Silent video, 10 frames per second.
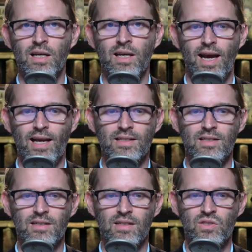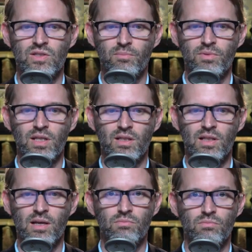and it's something
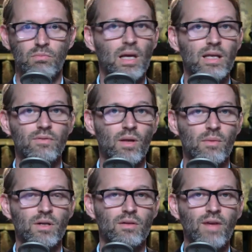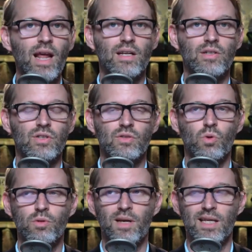that may give them an advantage. It's worth
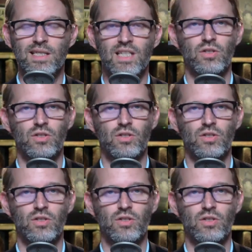paying attention to.